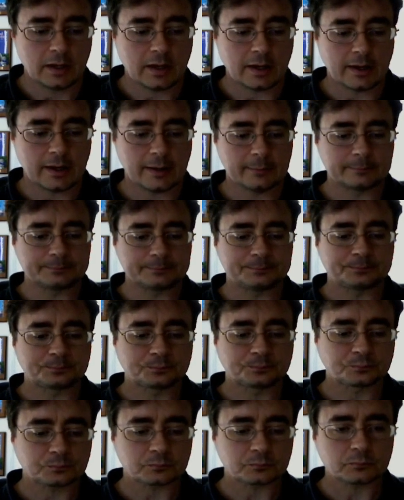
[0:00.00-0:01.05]

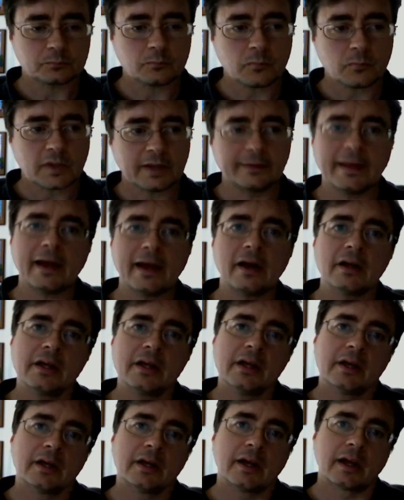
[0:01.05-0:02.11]
Now,
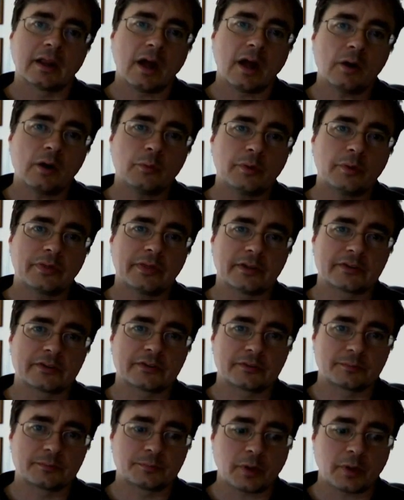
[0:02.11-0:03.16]
along with
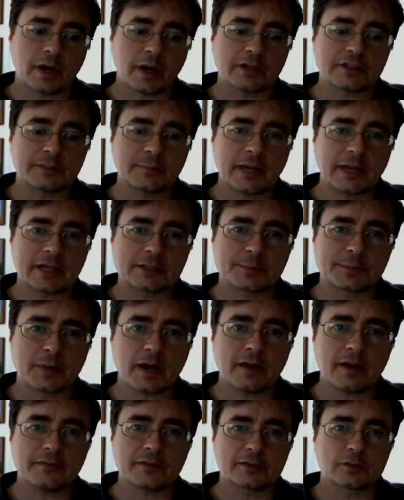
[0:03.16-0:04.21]
this project management
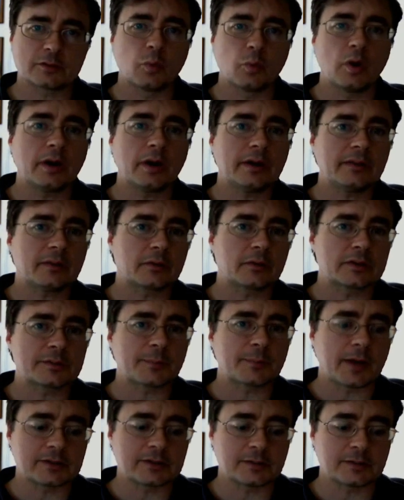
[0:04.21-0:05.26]
office, one of the
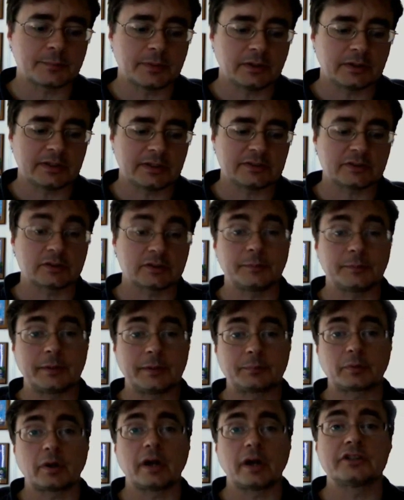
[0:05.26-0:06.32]
responsibilities is going to be
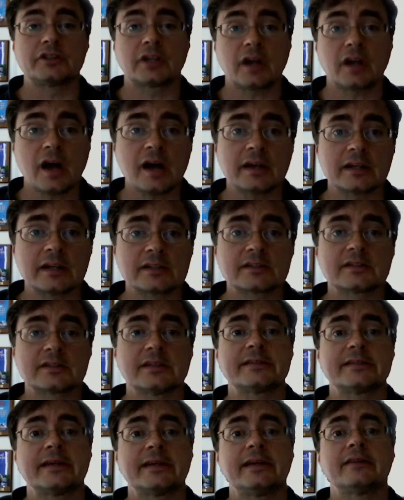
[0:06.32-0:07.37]
project audits to
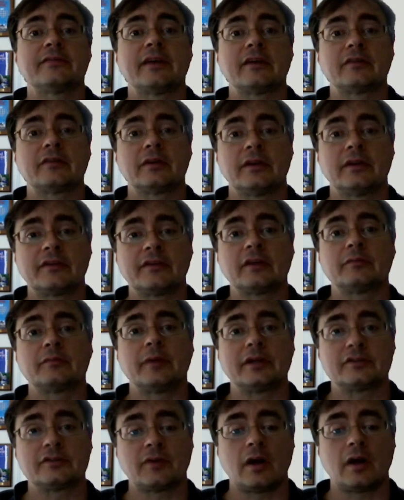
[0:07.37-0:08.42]
see if
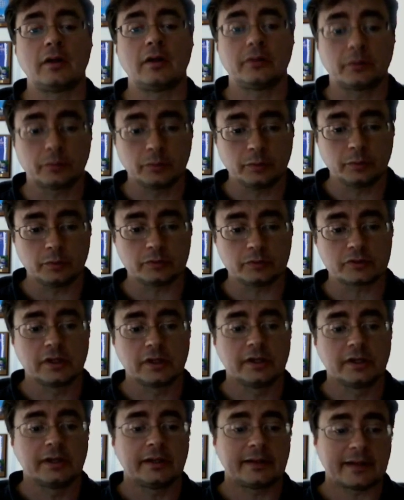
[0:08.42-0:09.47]
everybody's following the rules.
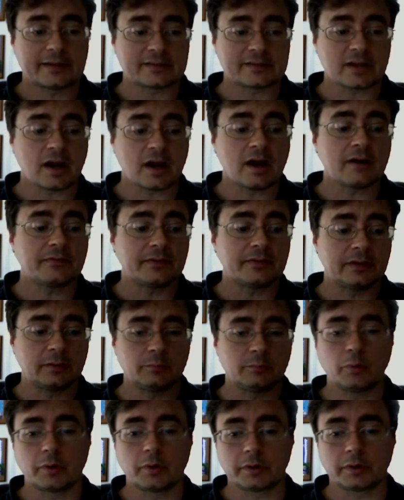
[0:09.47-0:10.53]
That's often
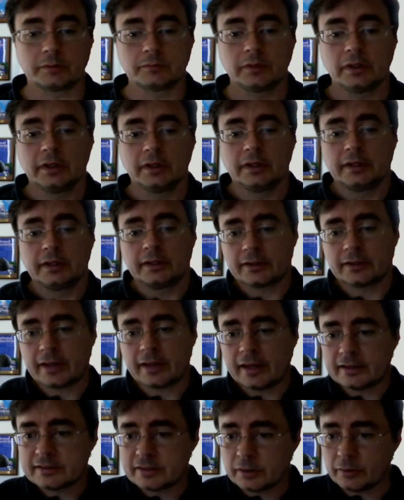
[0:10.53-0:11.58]
important.
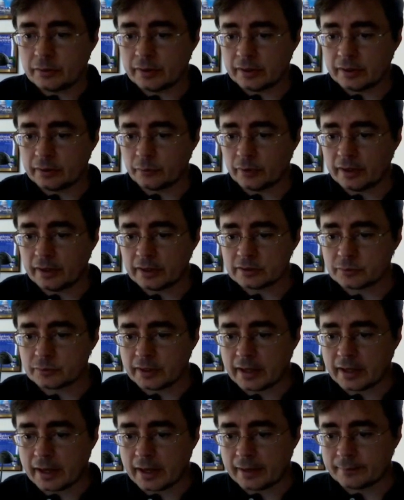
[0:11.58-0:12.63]
Okay, let's see what else
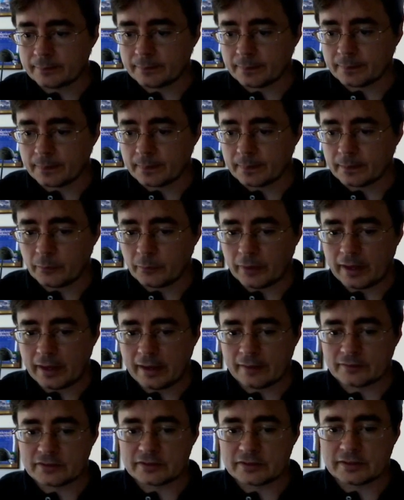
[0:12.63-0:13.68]
we got. We
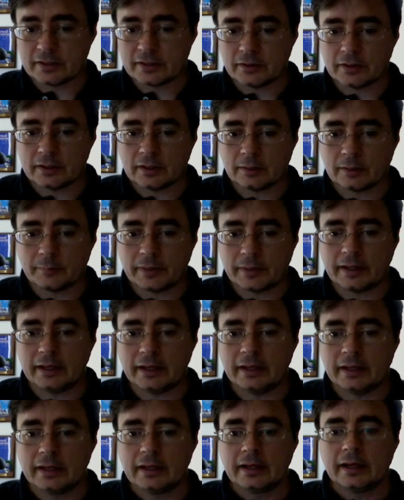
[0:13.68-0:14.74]
have steering
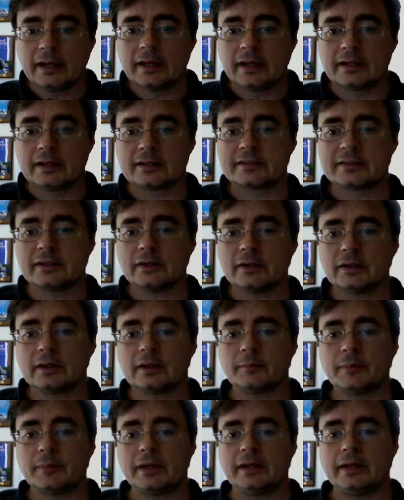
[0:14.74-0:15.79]
committee, and the steering
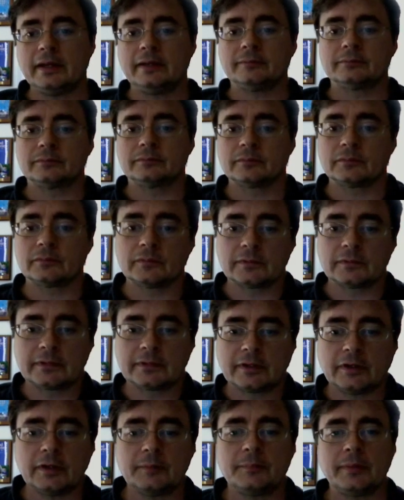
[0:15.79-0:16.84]
committee
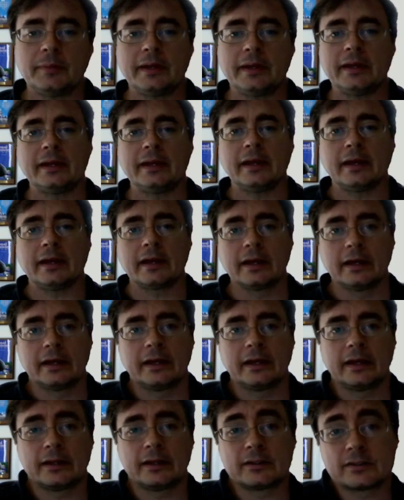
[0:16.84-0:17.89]
could be
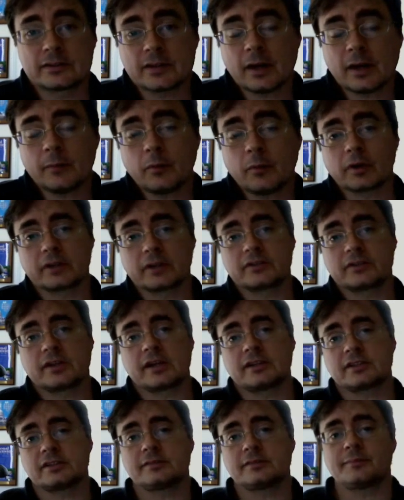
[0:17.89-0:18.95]
in some
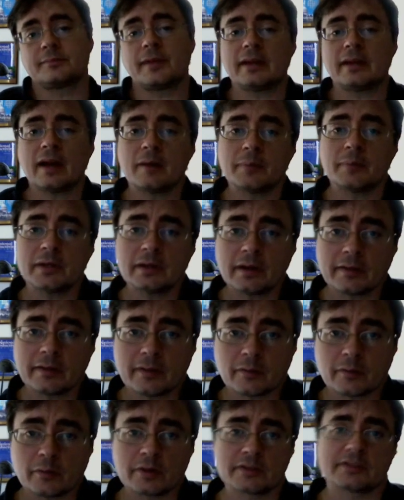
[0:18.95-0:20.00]
organizations, may not be in
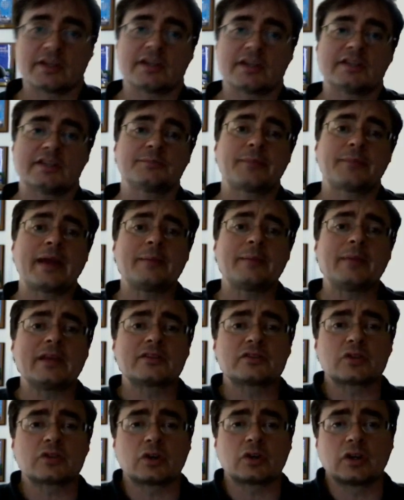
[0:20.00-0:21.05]
other organizations, may be
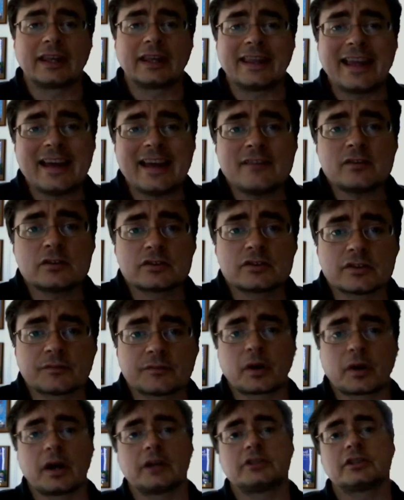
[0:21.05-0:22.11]
at certain levels of
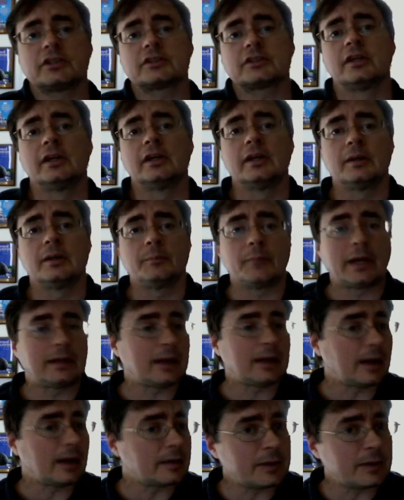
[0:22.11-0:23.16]
projects, may
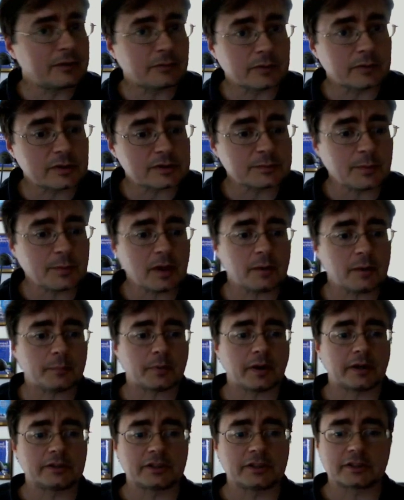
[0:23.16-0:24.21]
not be for the small
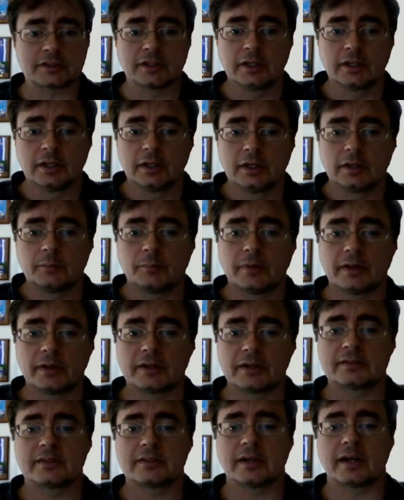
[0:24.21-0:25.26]
projects. But
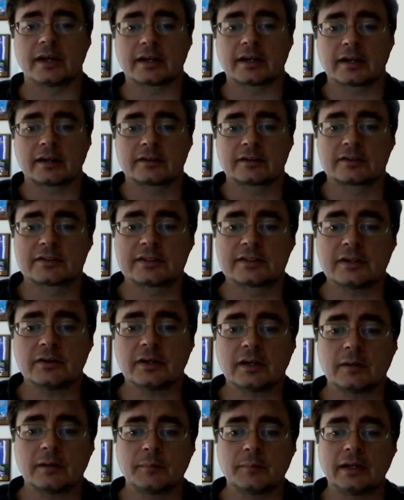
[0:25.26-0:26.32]
a
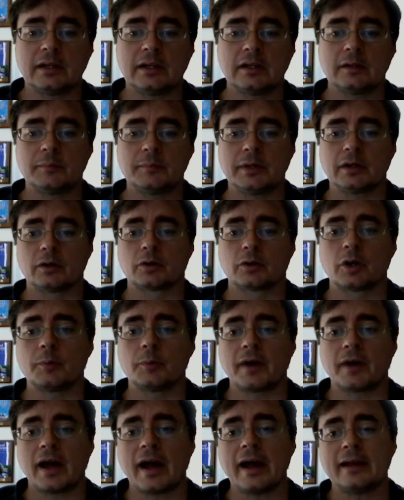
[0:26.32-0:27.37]
steering committee could be a
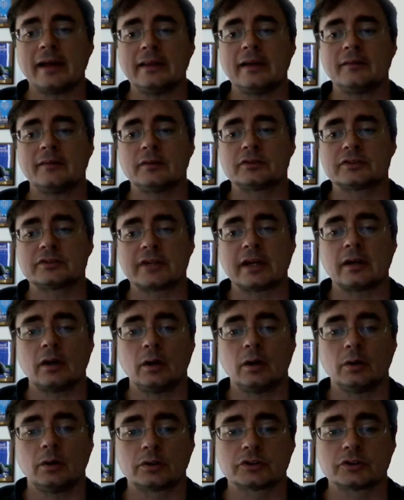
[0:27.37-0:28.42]
group of high-level
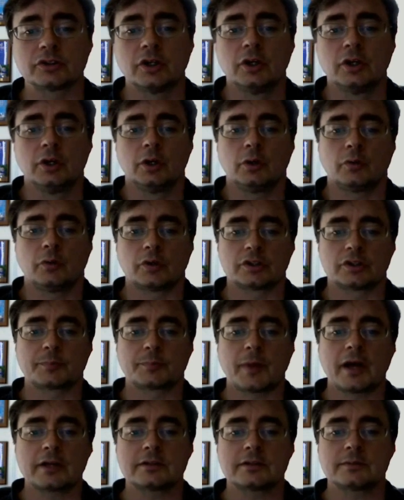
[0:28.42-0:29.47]
stakeholders who are
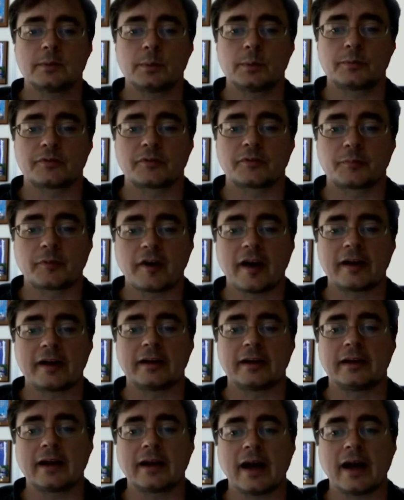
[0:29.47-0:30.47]
responsible for providing